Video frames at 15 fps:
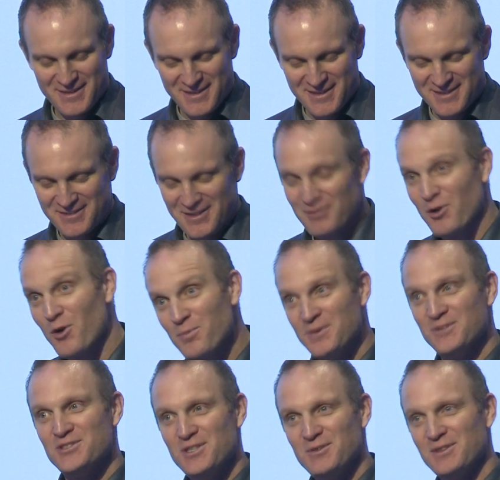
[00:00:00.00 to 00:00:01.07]
because I was
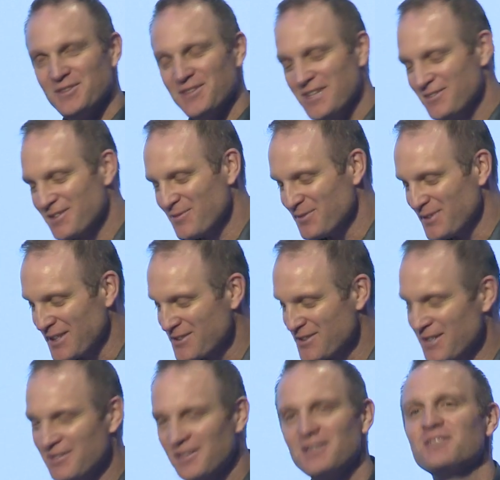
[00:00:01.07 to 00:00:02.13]
hoping she would say something like,
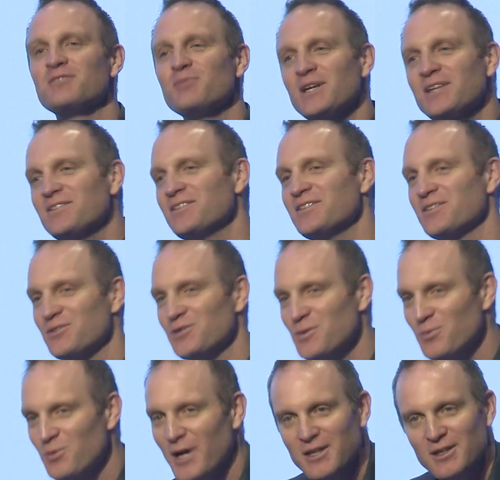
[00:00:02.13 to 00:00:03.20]
I said, explain to the
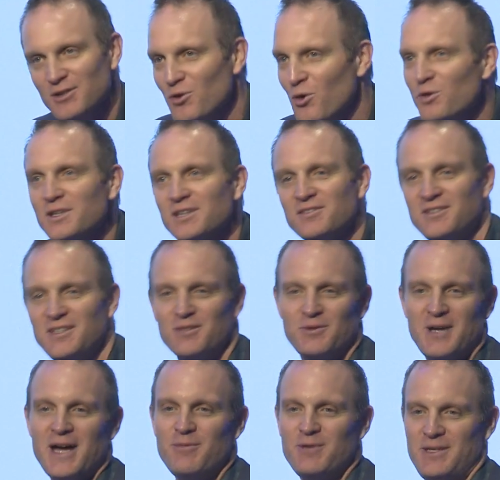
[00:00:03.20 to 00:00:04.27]
group why you can only see a
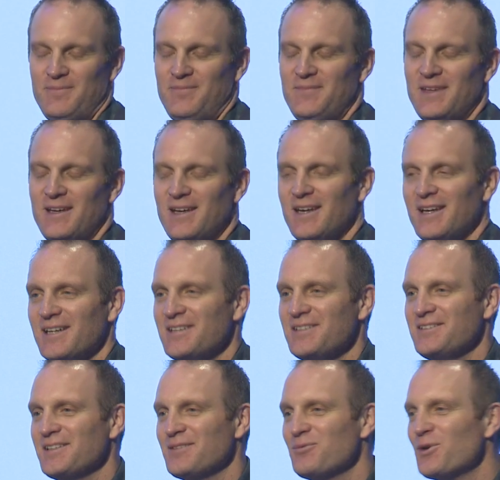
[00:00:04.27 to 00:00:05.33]
rabbit. She
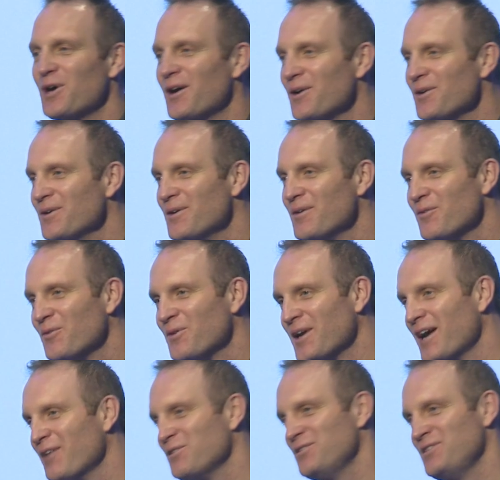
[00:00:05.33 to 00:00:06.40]
said, well, when
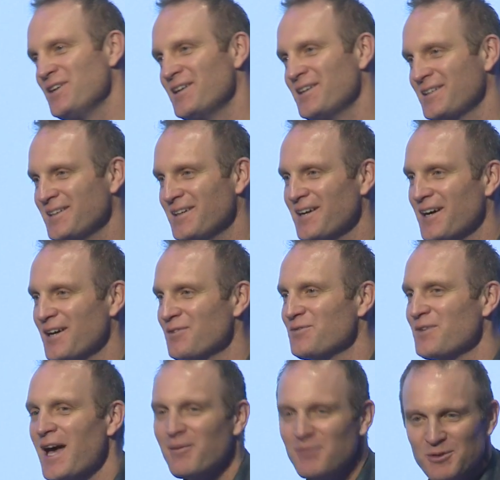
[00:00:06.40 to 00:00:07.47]
I was young, our
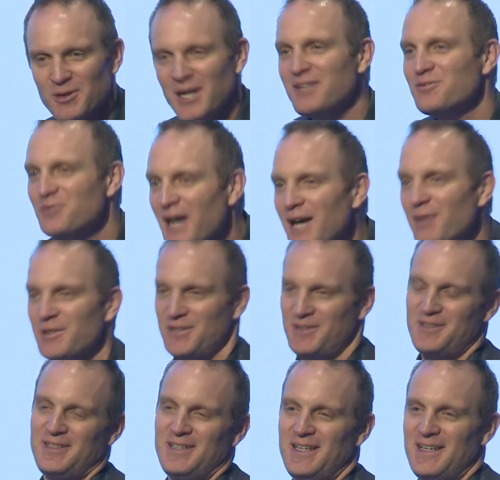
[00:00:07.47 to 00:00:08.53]
family raised
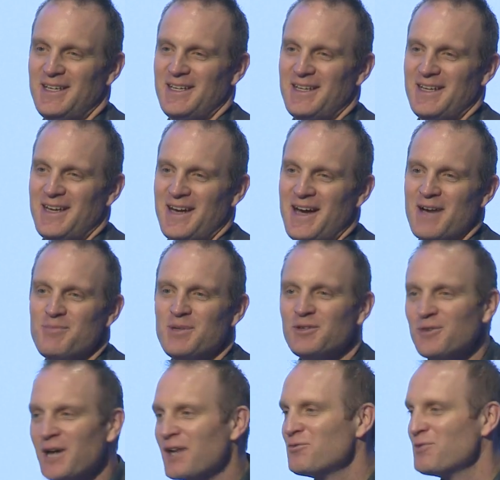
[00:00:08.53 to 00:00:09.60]
rabbits. I've been
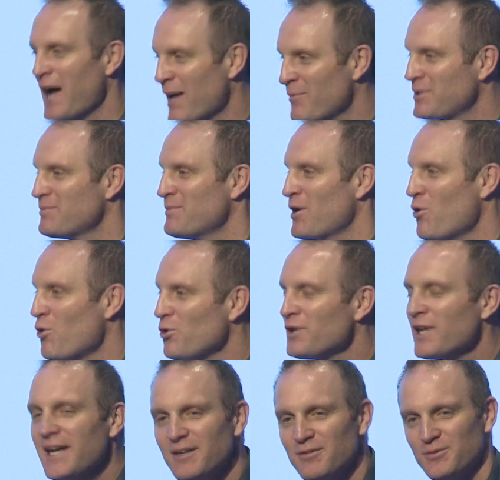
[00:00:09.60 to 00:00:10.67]
around rabbits my whole
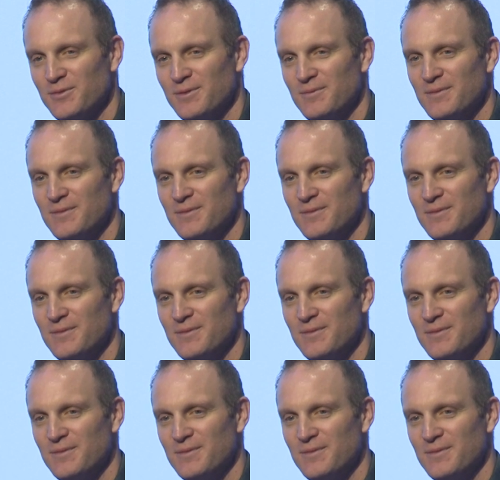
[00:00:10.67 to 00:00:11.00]
life.